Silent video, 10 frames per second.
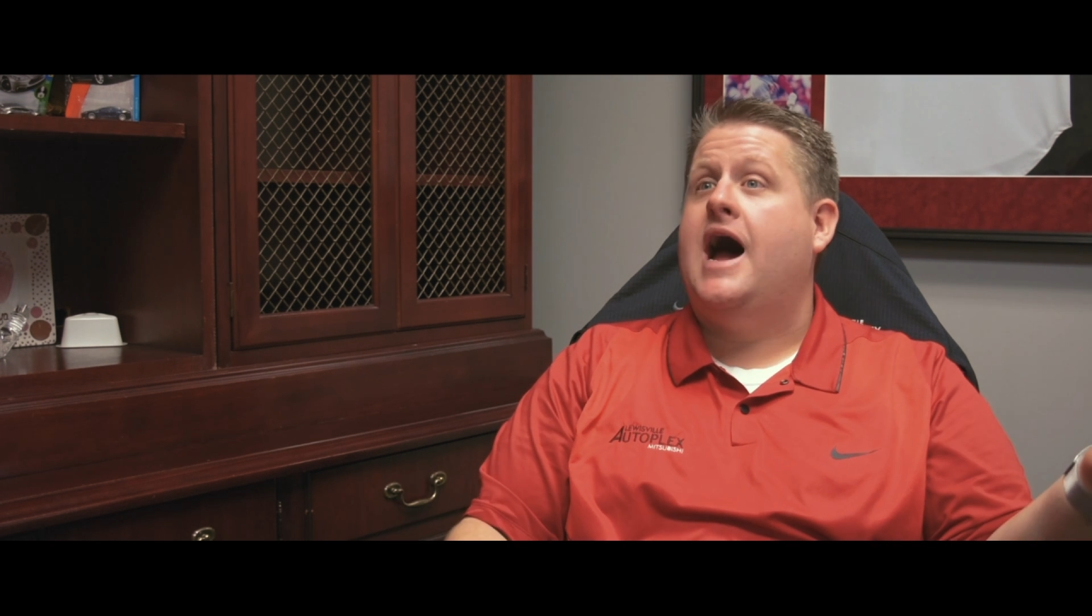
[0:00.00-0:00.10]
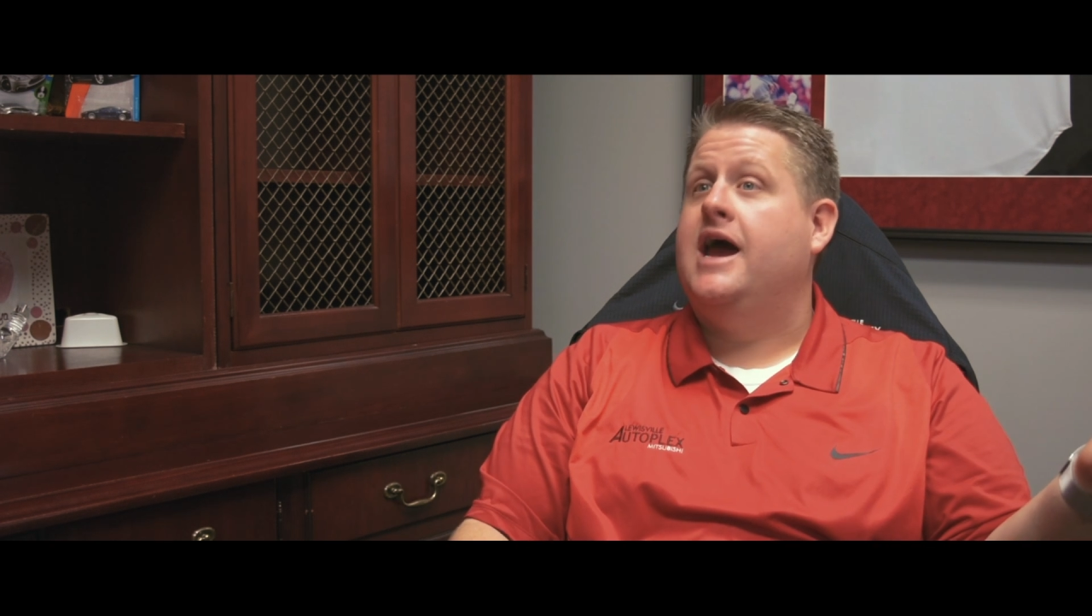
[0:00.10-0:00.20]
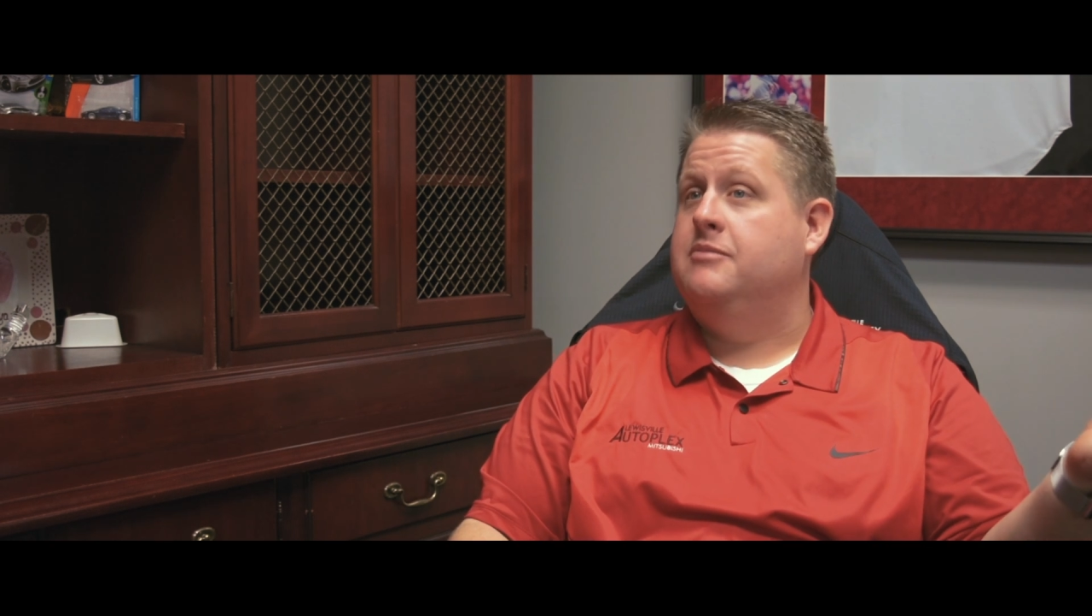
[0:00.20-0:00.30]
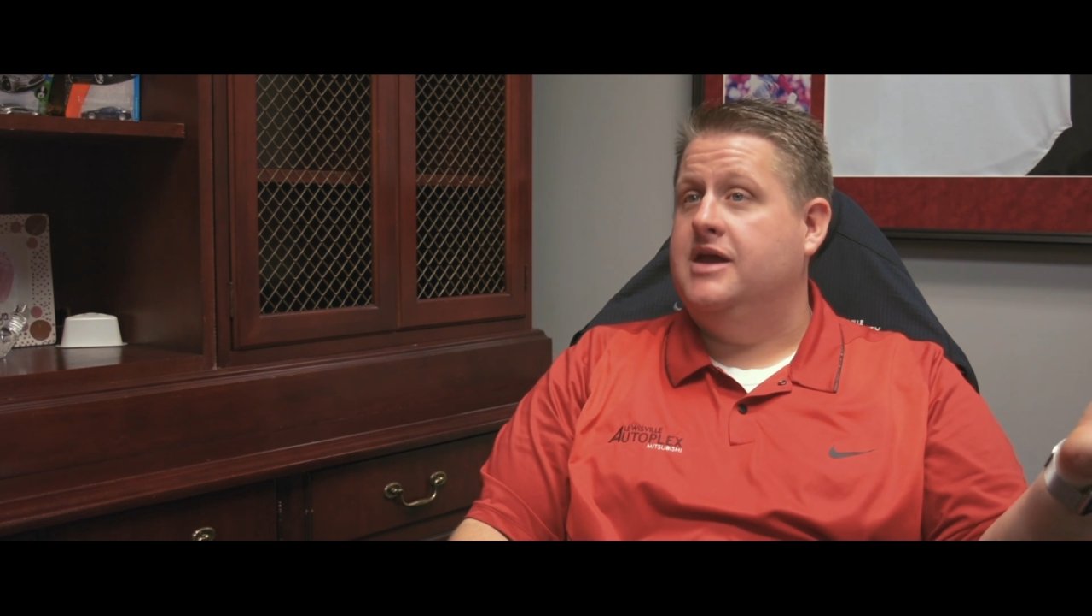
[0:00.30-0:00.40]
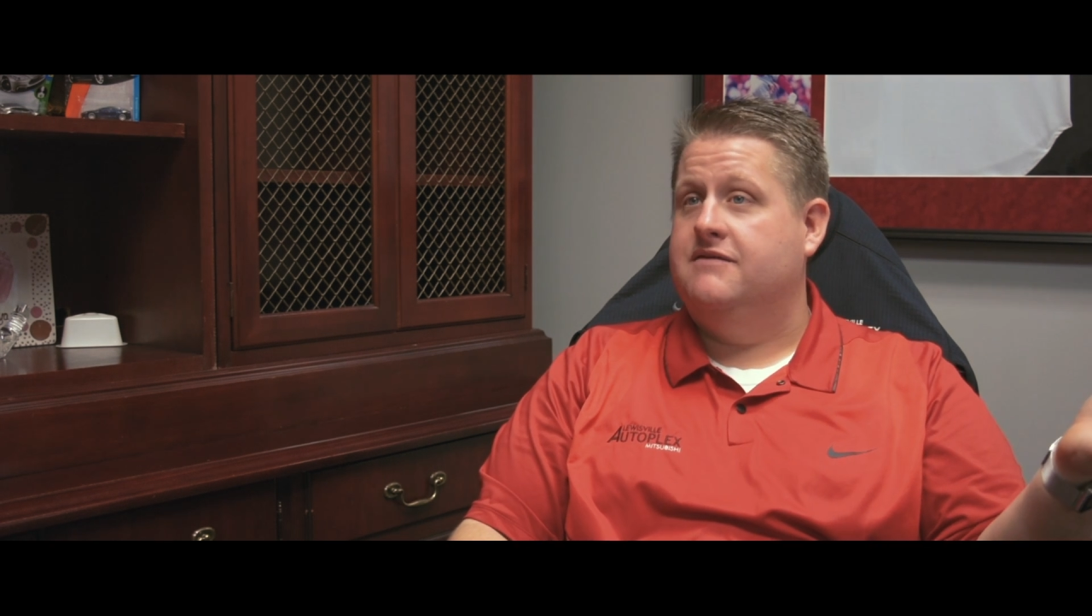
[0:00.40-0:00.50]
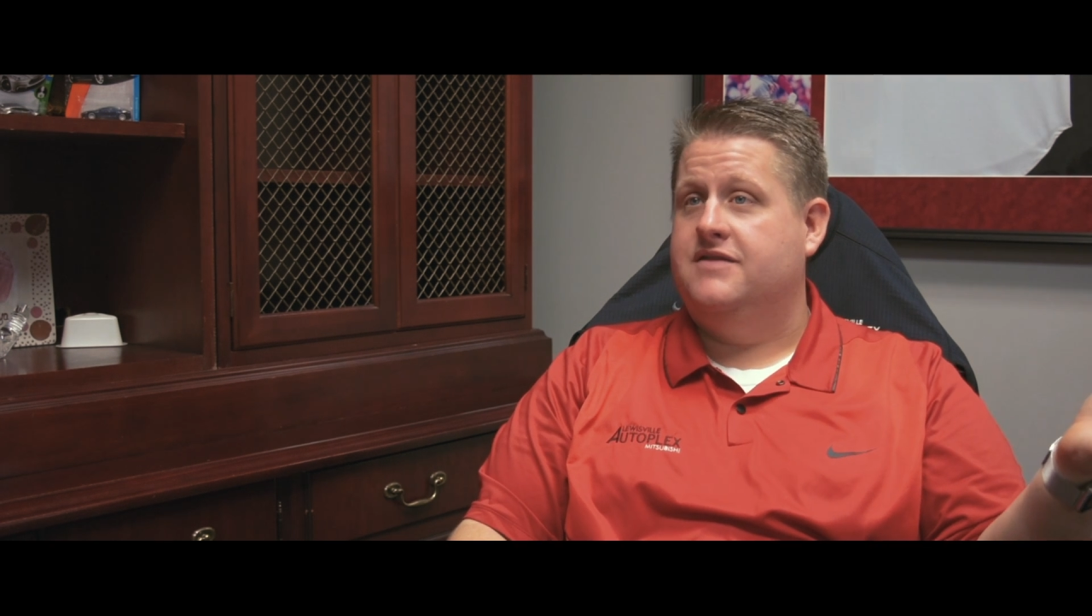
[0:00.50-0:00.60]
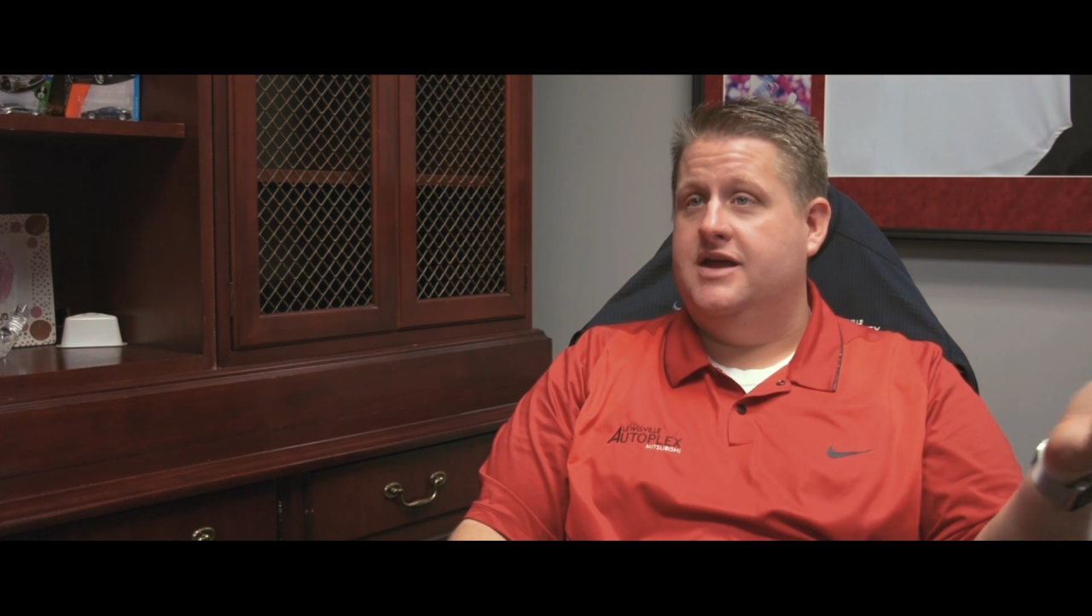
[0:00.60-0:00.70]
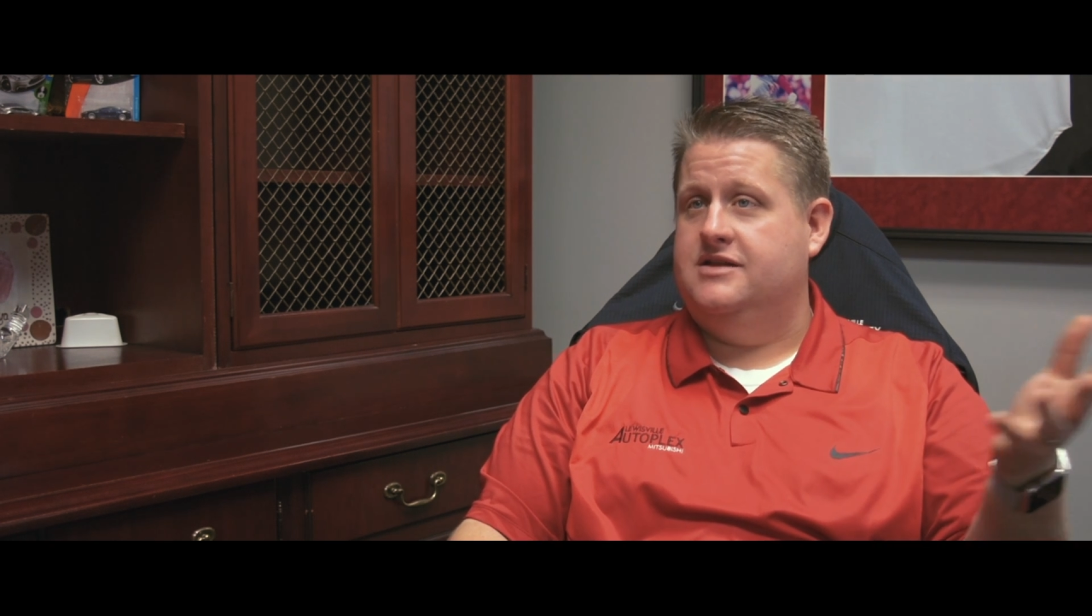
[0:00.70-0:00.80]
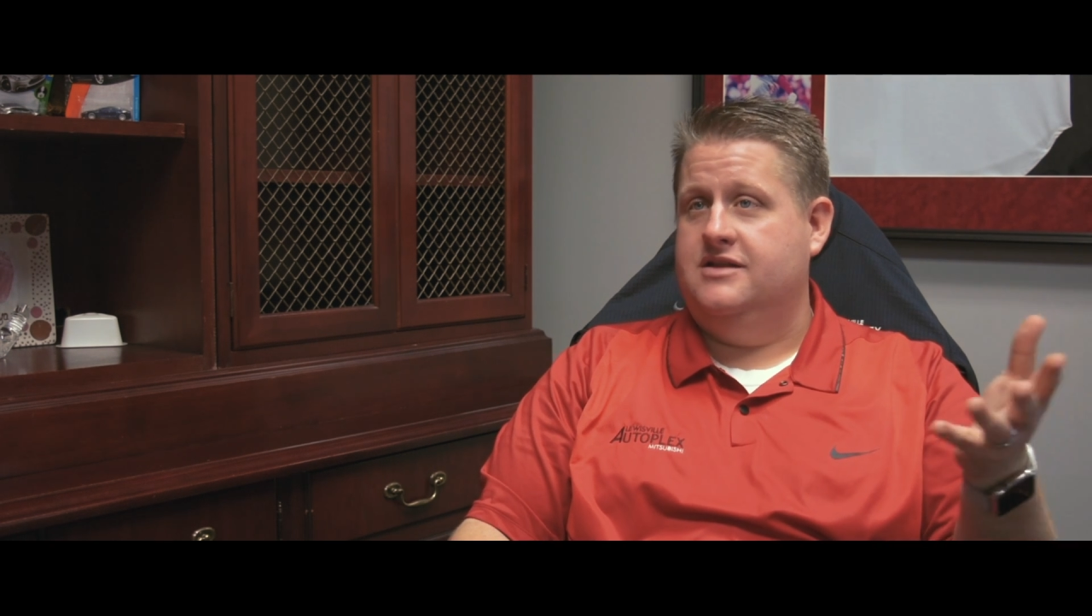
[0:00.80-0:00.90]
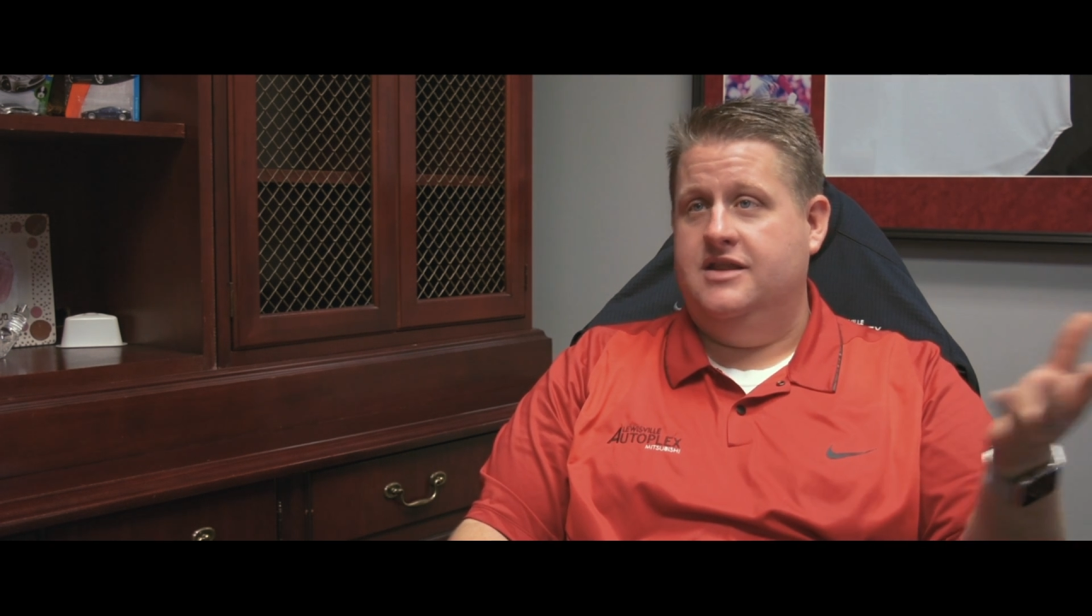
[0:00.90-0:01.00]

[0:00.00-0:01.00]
i-MiEV